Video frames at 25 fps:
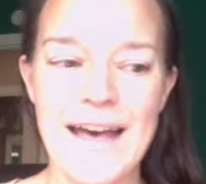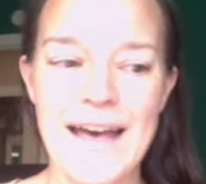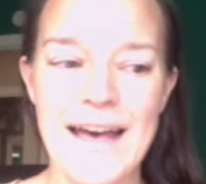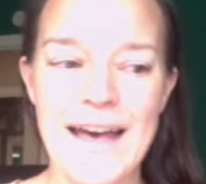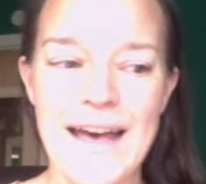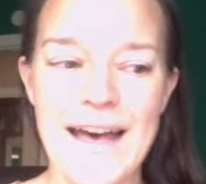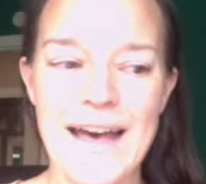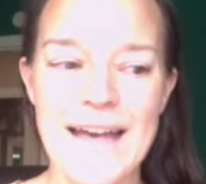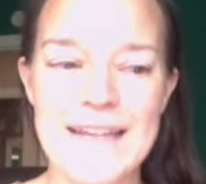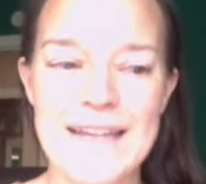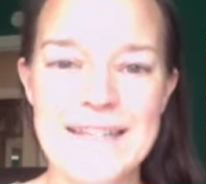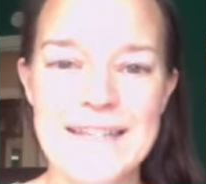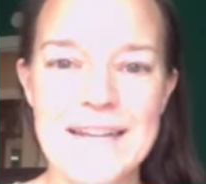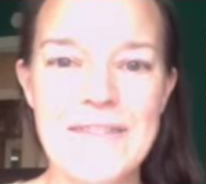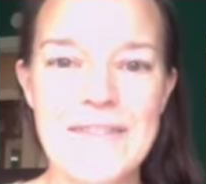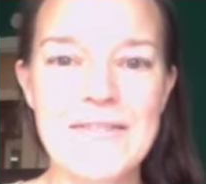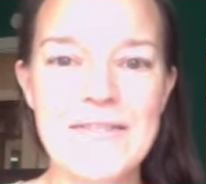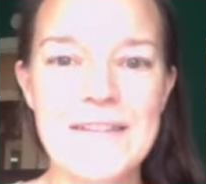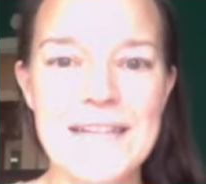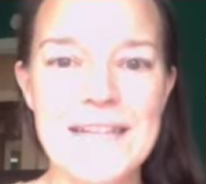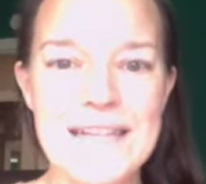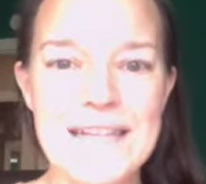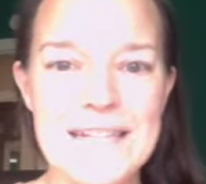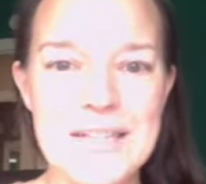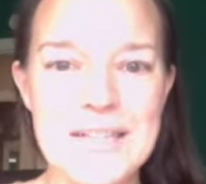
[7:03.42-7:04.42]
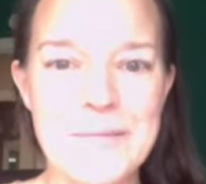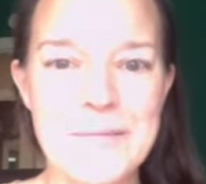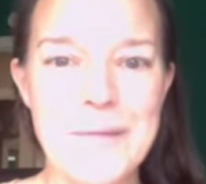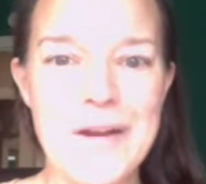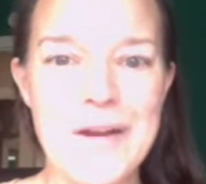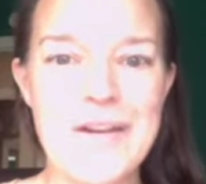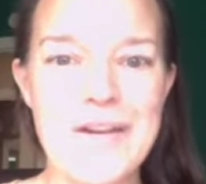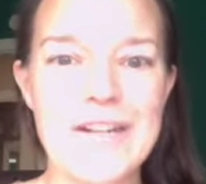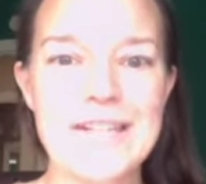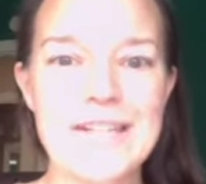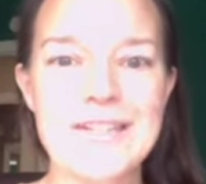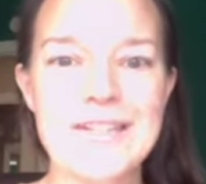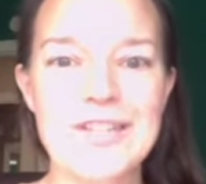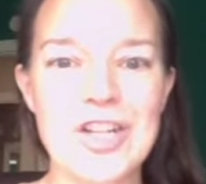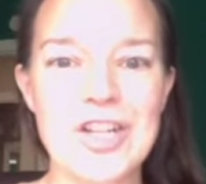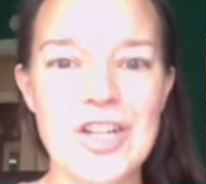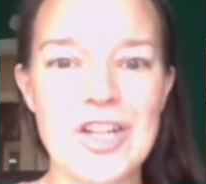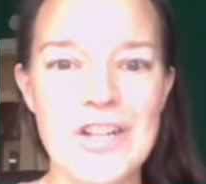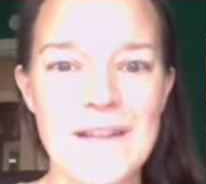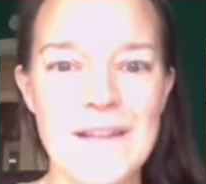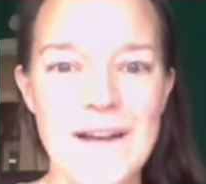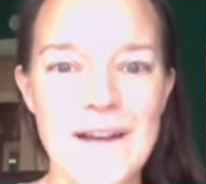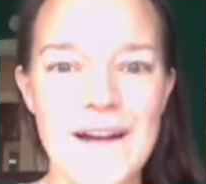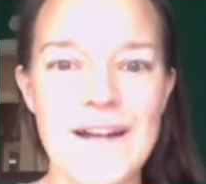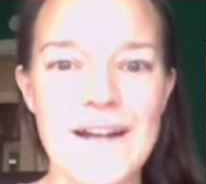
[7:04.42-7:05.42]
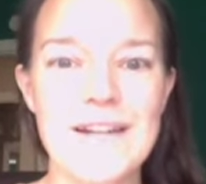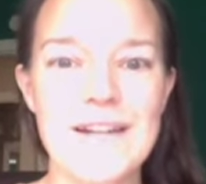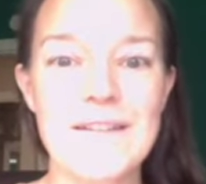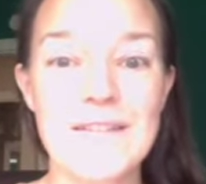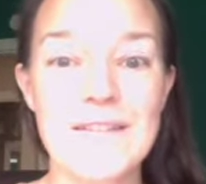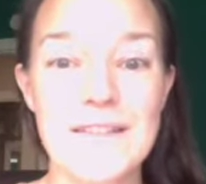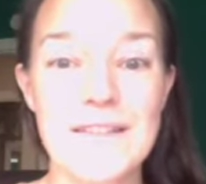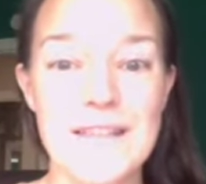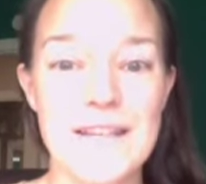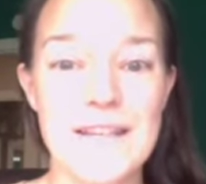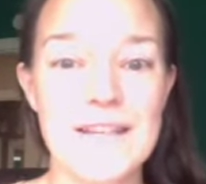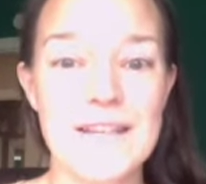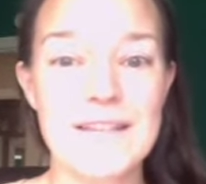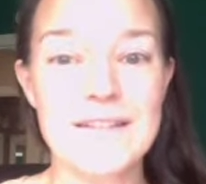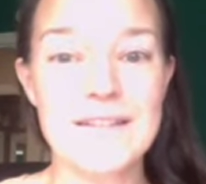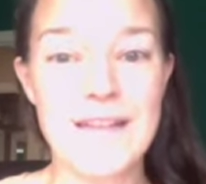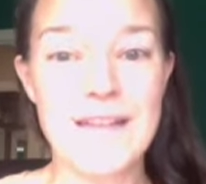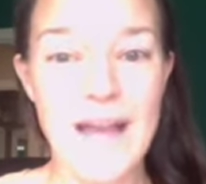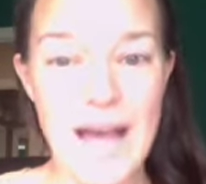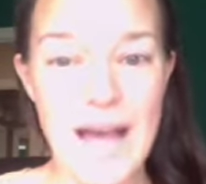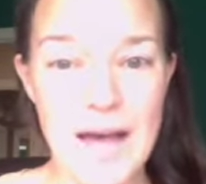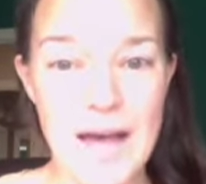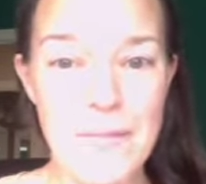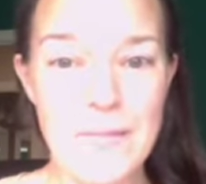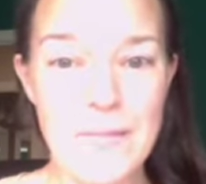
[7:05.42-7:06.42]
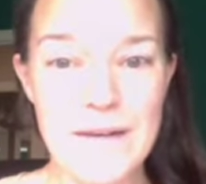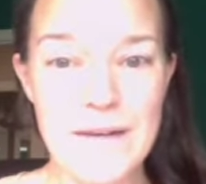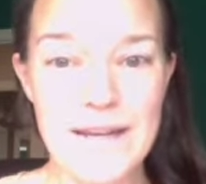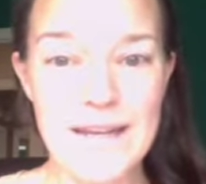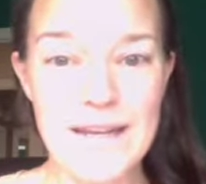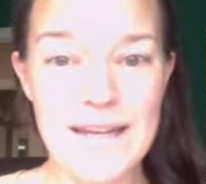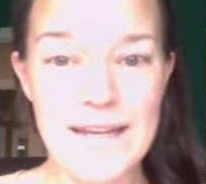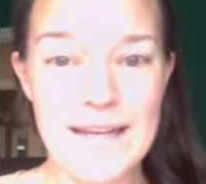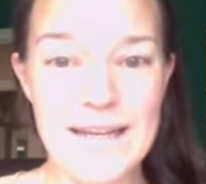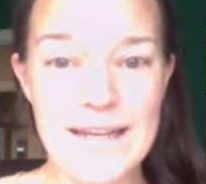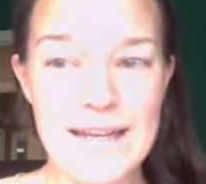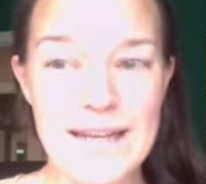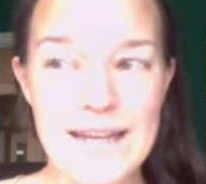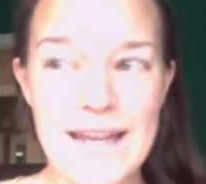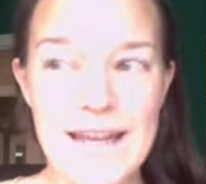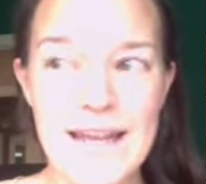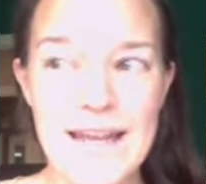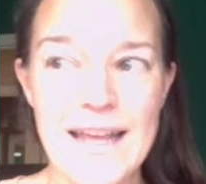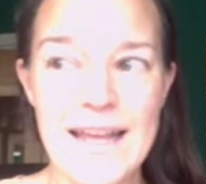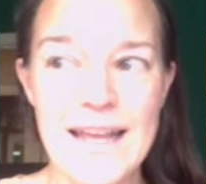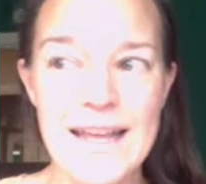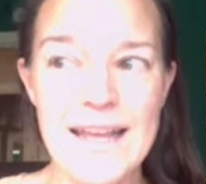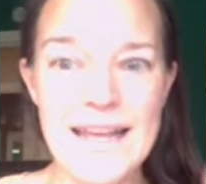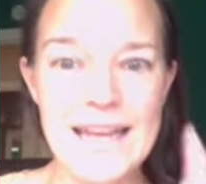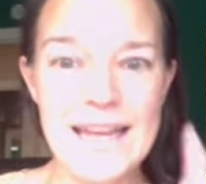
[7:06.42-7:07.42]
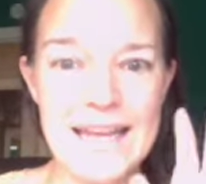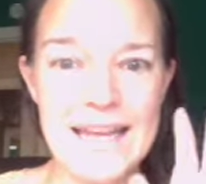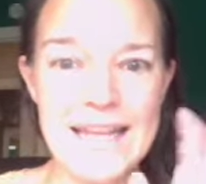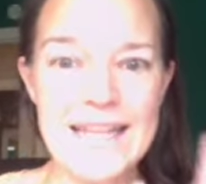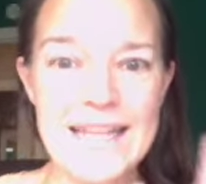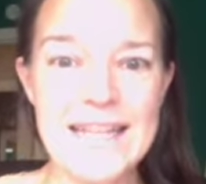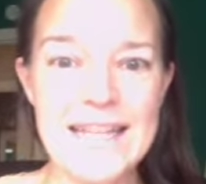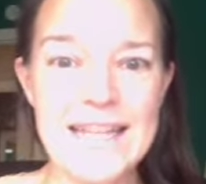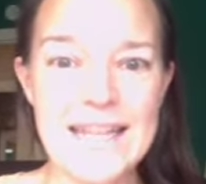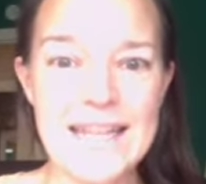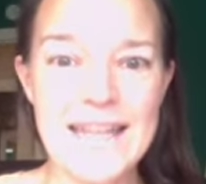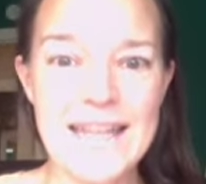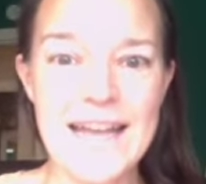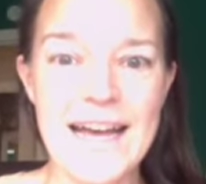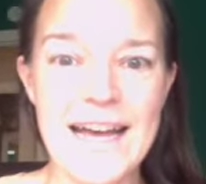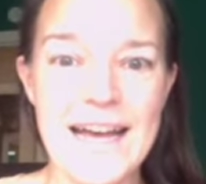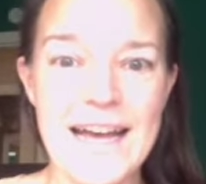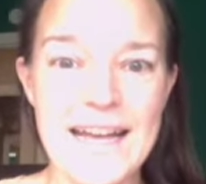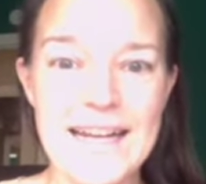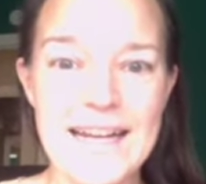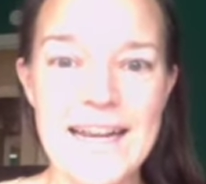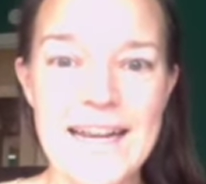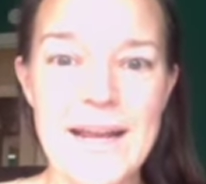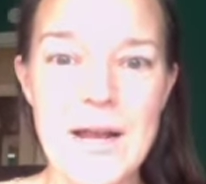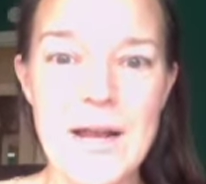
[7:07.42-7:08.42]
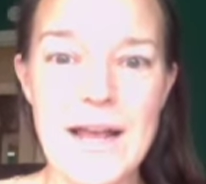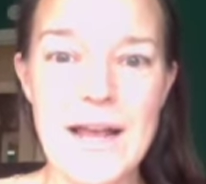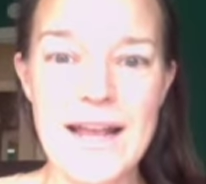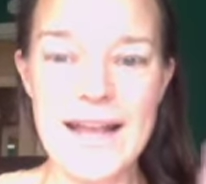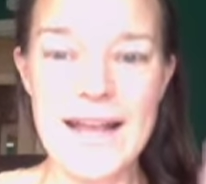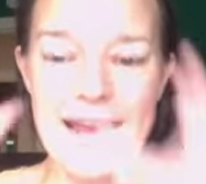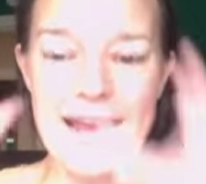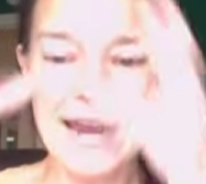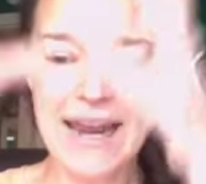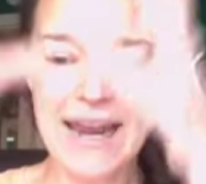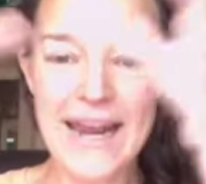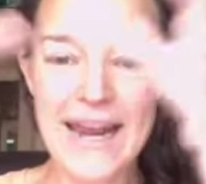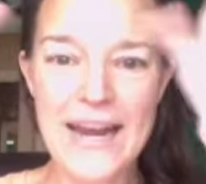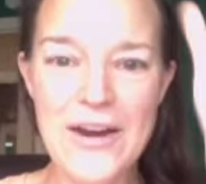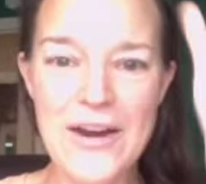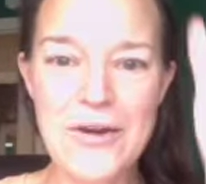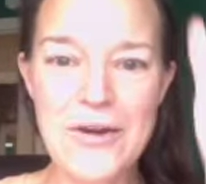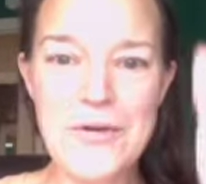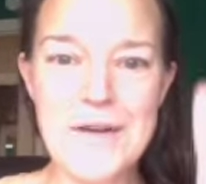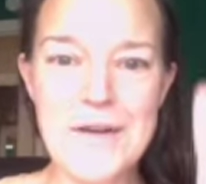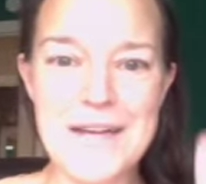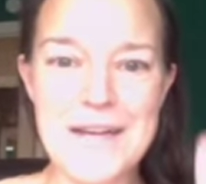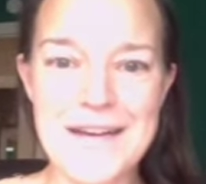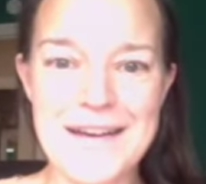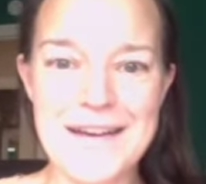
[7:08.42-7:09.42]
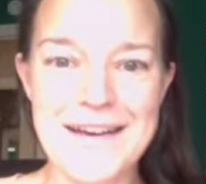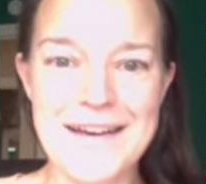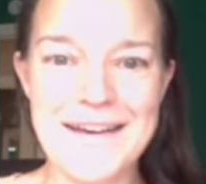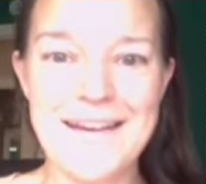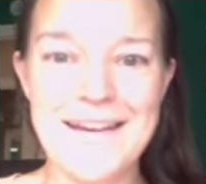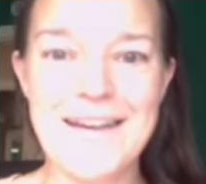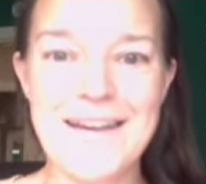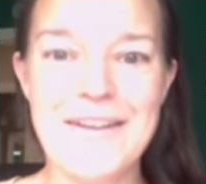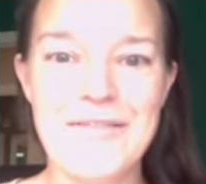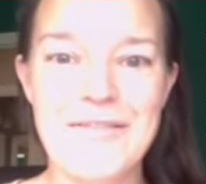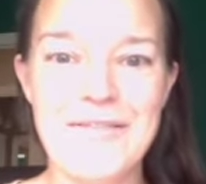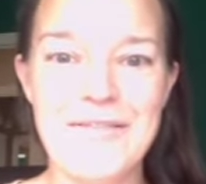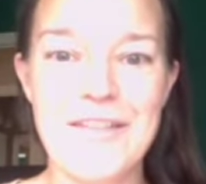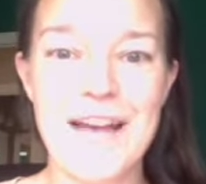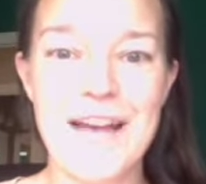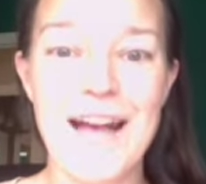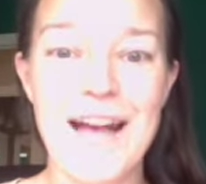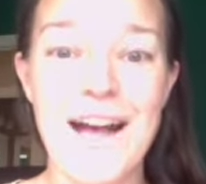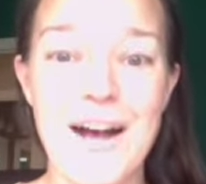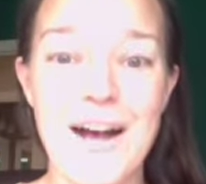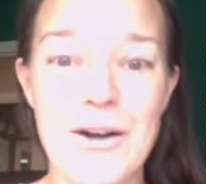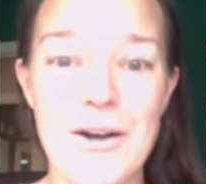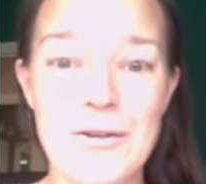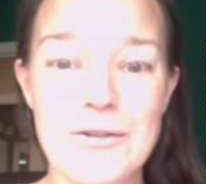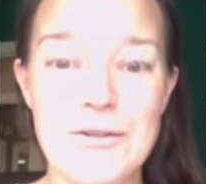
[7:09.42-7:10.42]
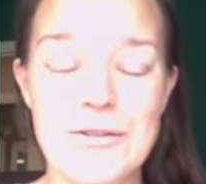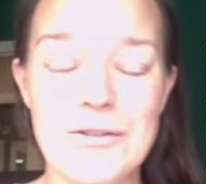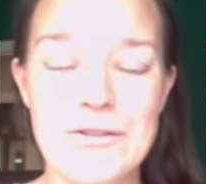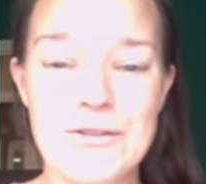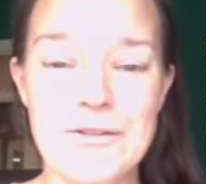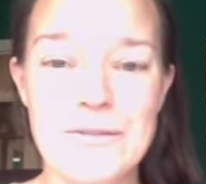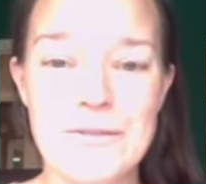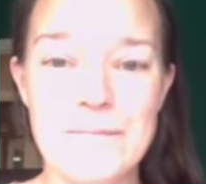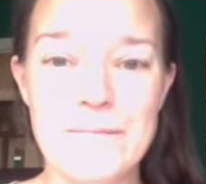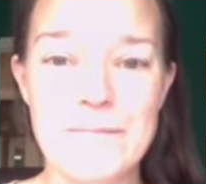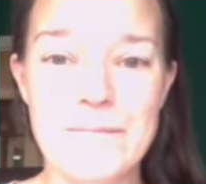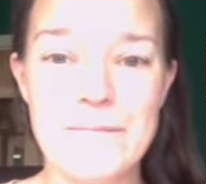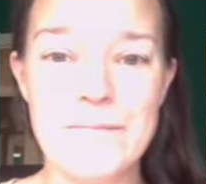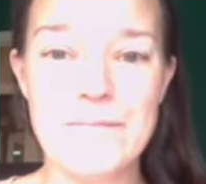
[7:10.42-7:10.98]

I definitely experienced a lot of things happening in that area of the house.